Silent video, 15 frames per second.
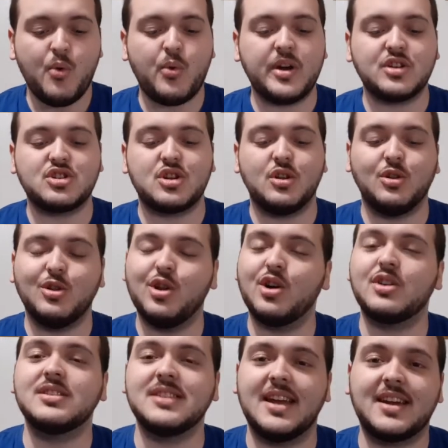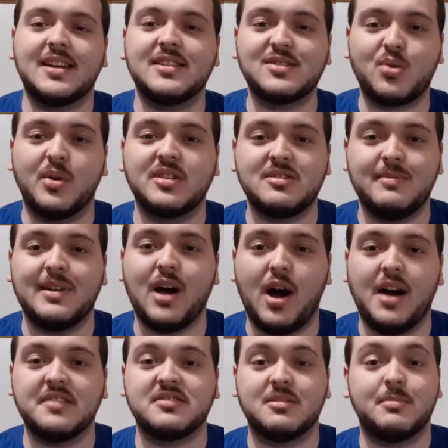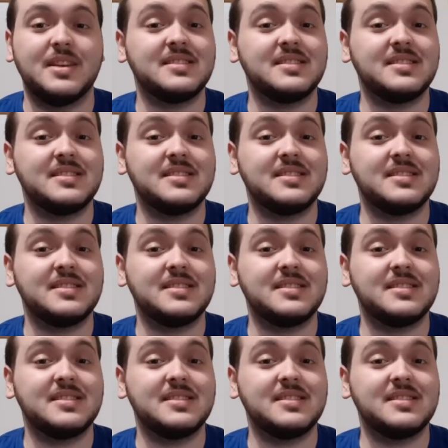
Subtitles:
which looks like it's going to be awesome.